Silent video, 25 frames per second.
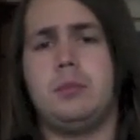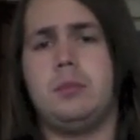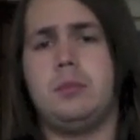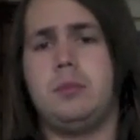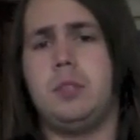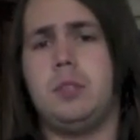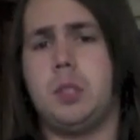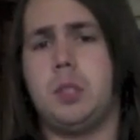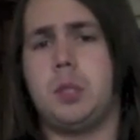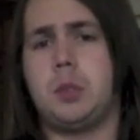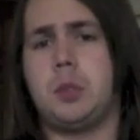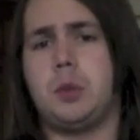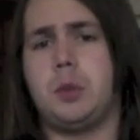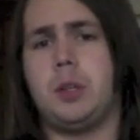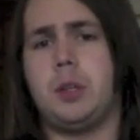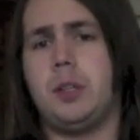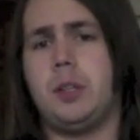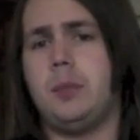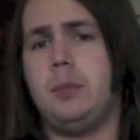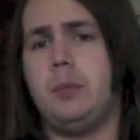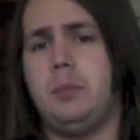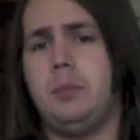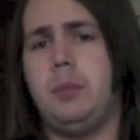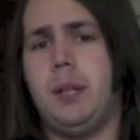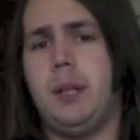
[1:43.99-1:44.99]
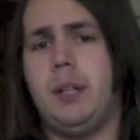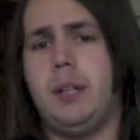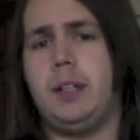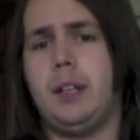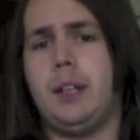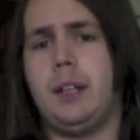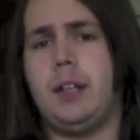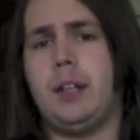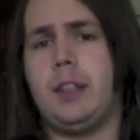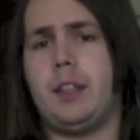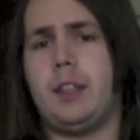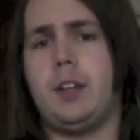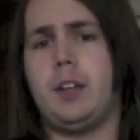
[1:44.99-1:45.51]
destroyed by
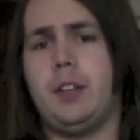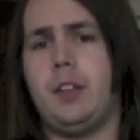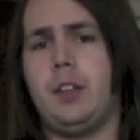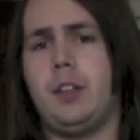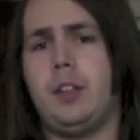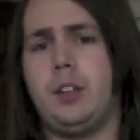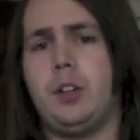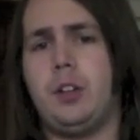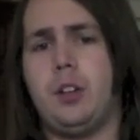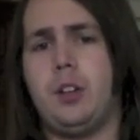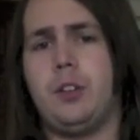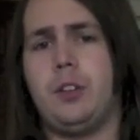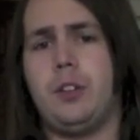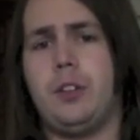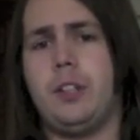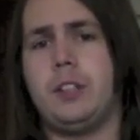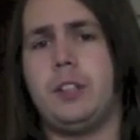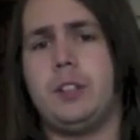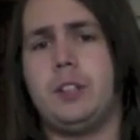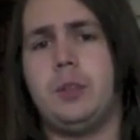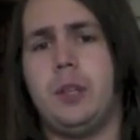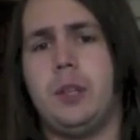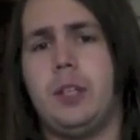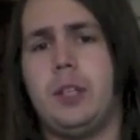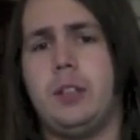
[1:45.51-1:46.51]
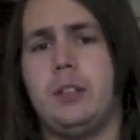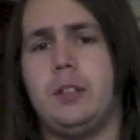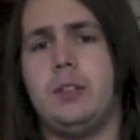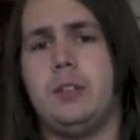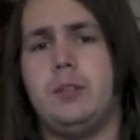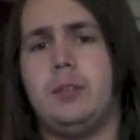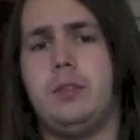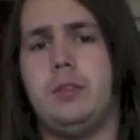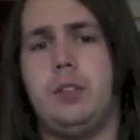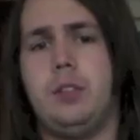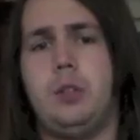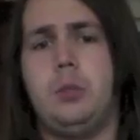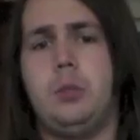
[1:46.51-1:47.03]
anything other than card effects, so I can
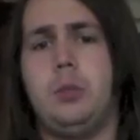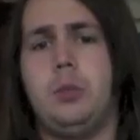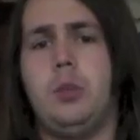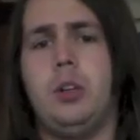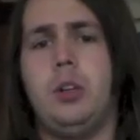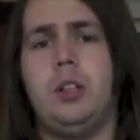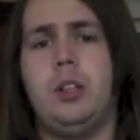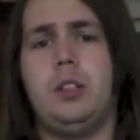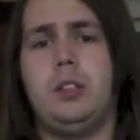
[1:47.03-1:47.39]
float more.